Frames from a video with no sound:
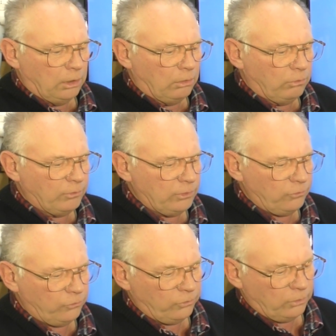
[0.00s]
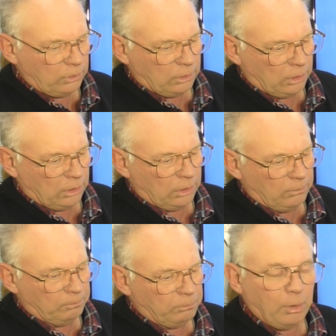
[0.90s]
rivets,
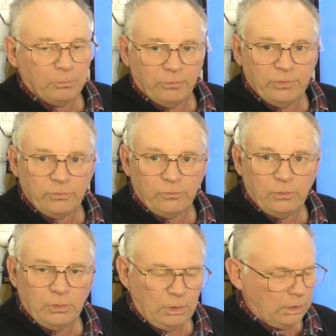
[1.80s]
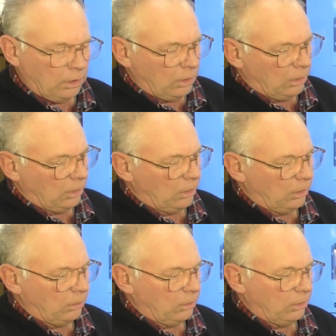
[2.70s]
pop rivets,
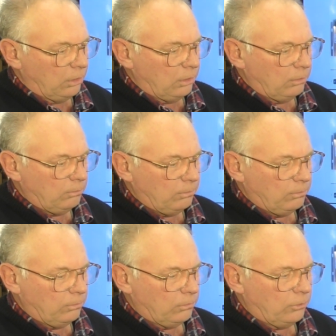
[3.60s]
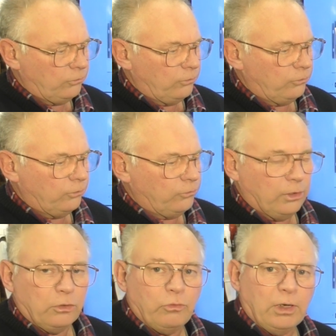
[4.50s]
and this is just
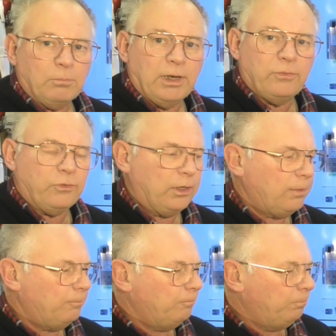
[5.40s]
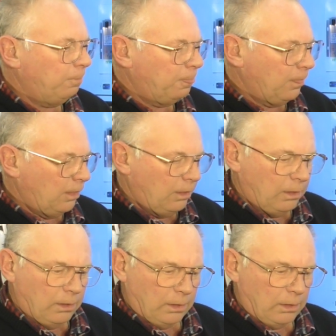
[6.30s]
acrylic plastic,
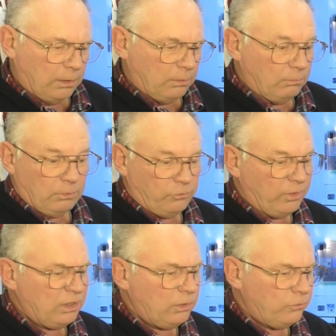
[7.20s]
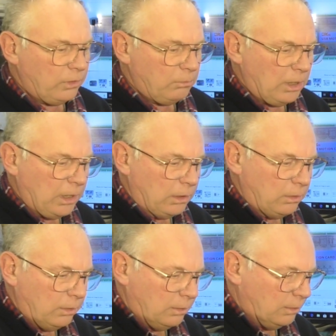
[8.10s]
and it's very easily
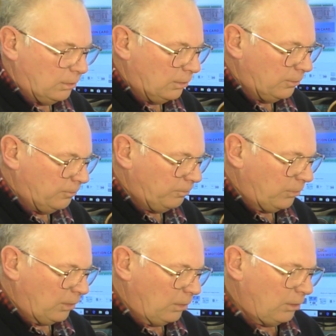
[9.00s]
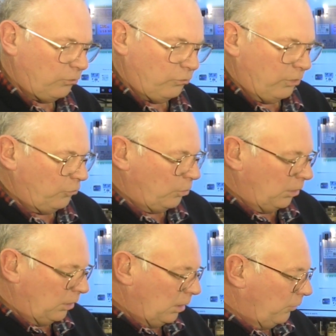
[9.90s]
made, and that's
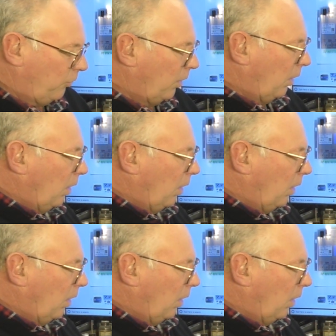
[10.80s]
what it does.